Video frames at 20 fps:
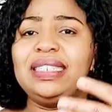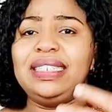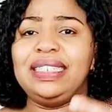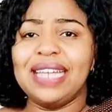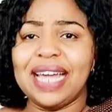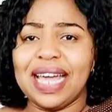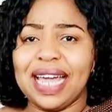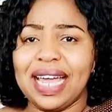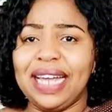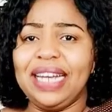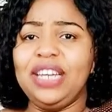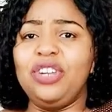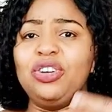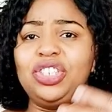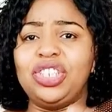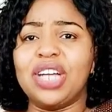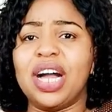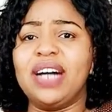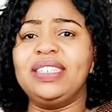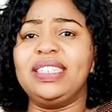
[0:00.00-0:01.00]
then
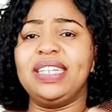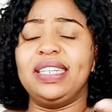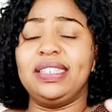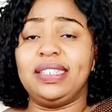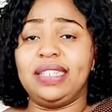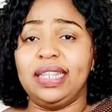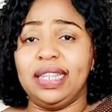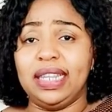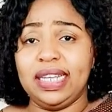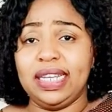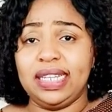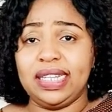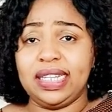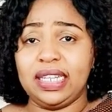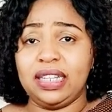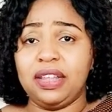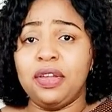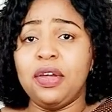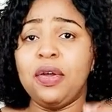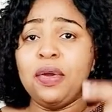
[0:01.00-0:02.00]
your child tends to
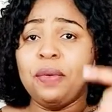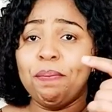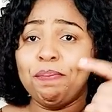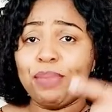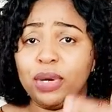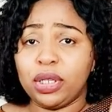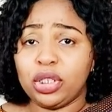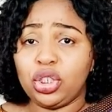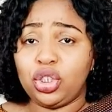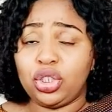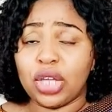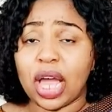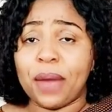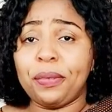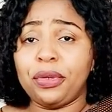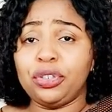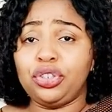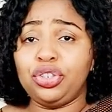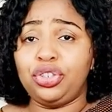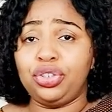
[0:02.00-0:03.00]
listen. But I
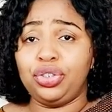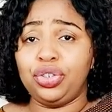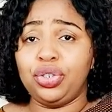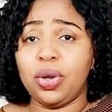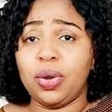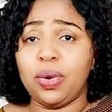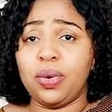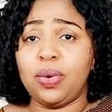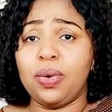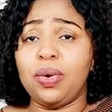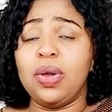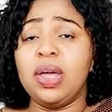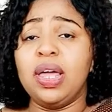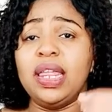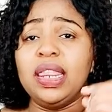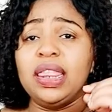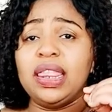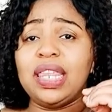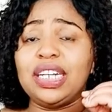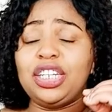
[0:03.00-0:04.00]
want you to
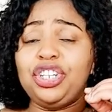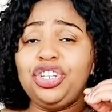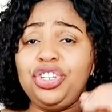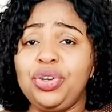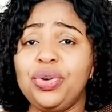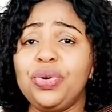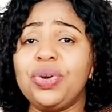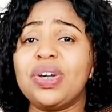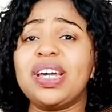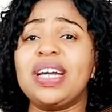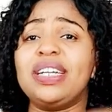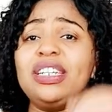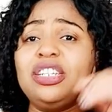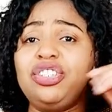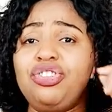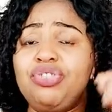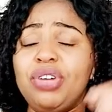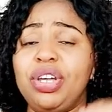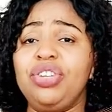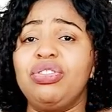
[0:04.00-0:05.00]
know that you can
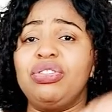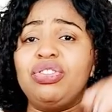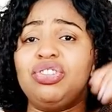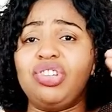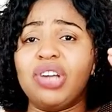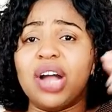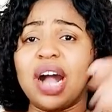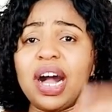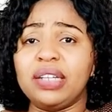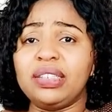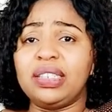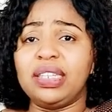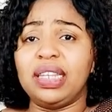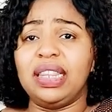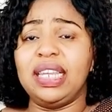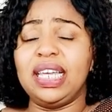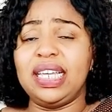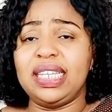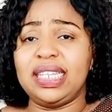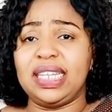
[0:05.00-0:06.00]
train your child to
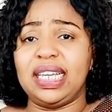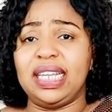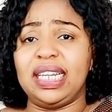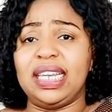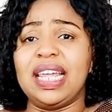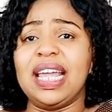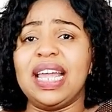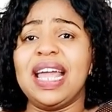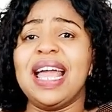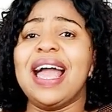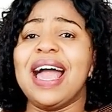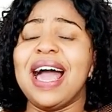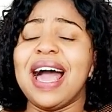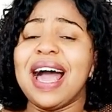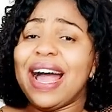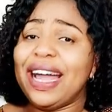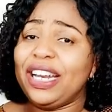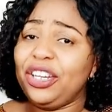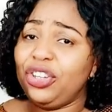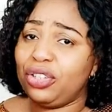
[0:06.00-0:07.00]
listen,
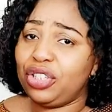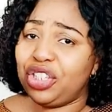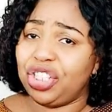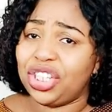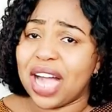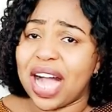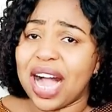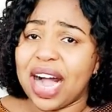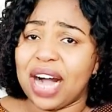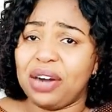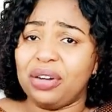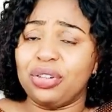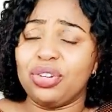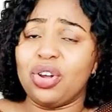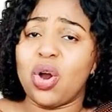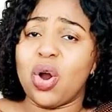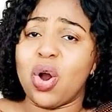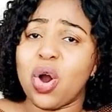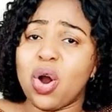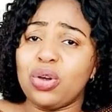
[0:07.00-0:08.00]
and your
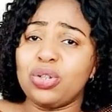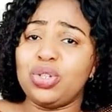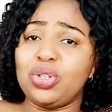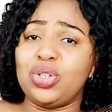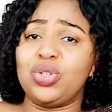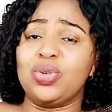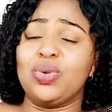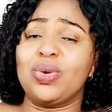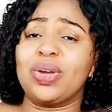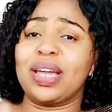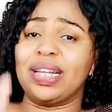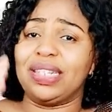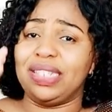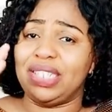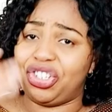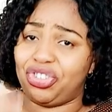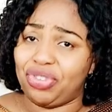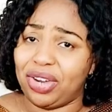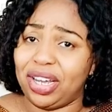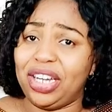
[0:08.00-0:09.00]
child also
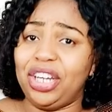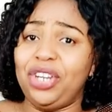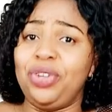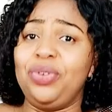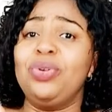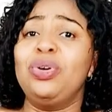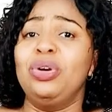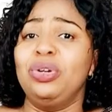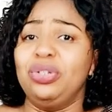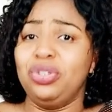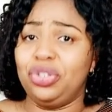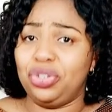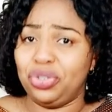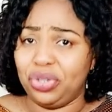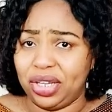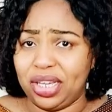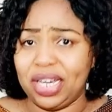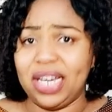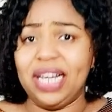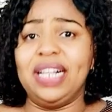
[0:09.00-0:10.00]
can train you to
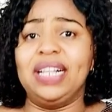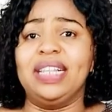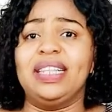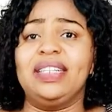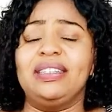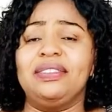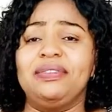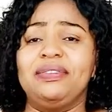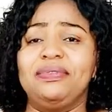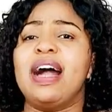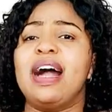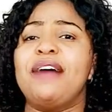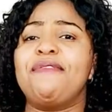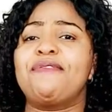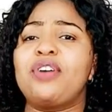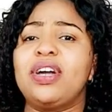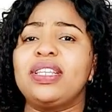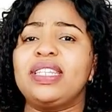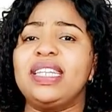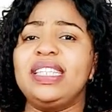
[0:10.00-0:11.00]
yell. I've
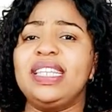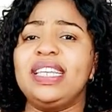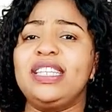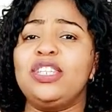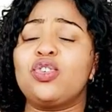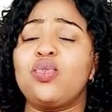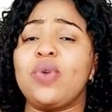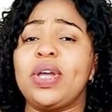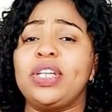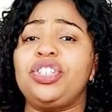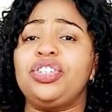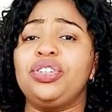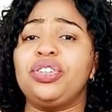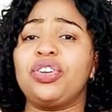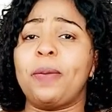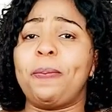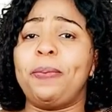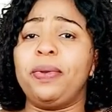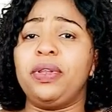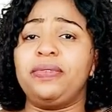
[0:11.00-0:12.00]
gotten this question a
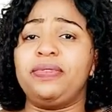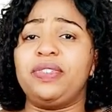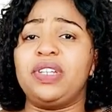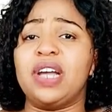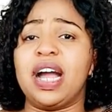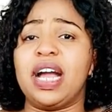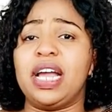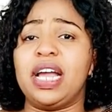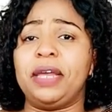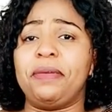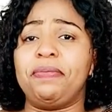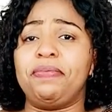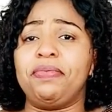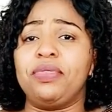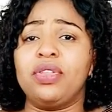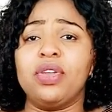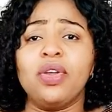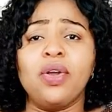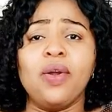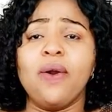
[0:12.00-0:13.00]
couple of times.
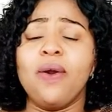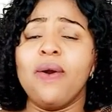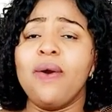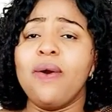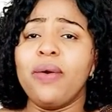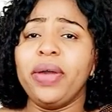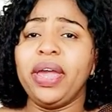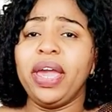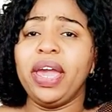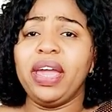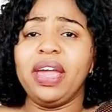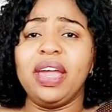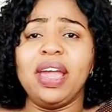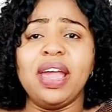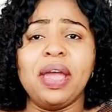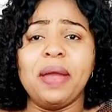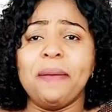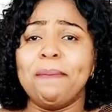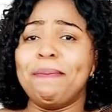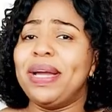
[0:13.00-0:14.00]
Oh yeah,
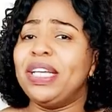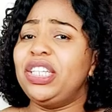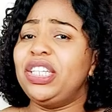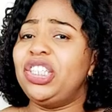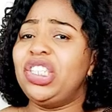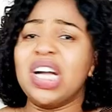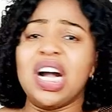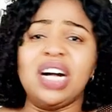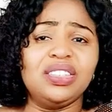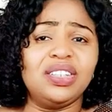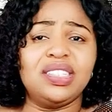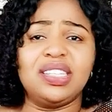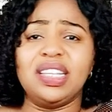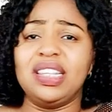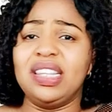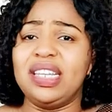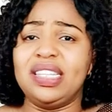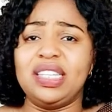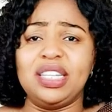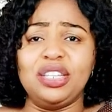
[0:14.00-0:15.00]
my child
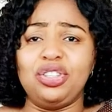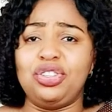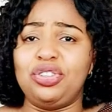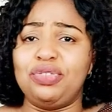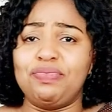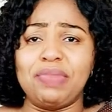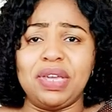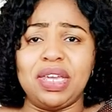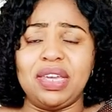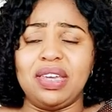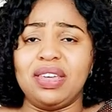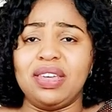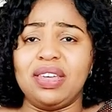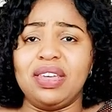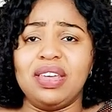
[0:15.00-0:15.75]
doesn't listen to me.